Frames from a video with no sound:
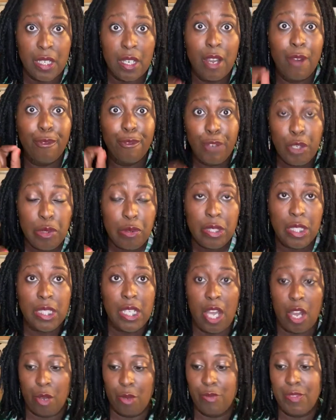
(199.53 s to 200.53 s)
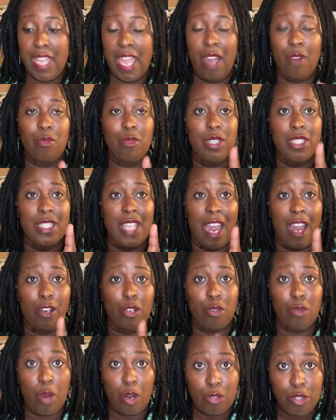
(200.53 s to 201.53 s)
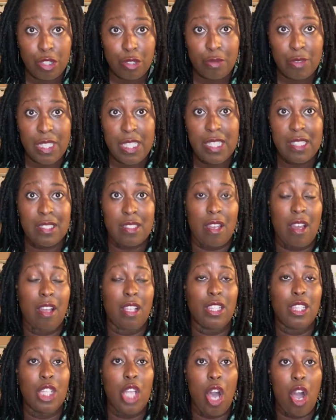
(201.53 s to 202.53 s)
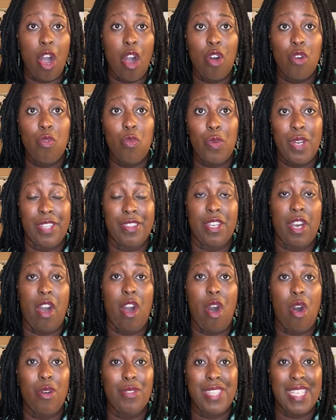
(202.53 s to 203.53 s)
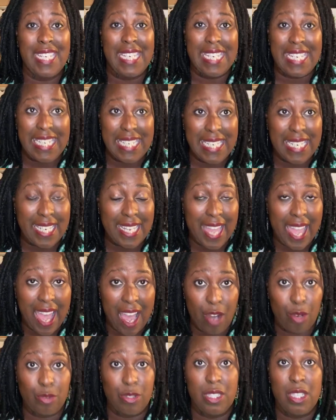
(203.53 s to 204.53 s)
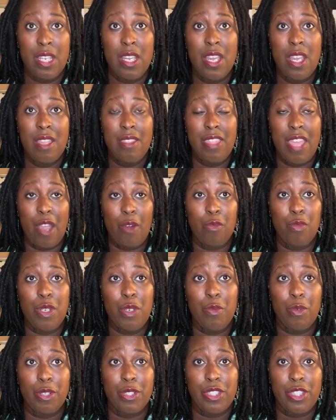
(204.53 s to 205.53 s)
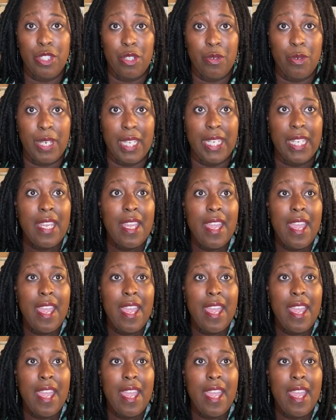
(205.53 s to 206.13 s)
Food alone, that was our groceries along with all the eating out that we were doing.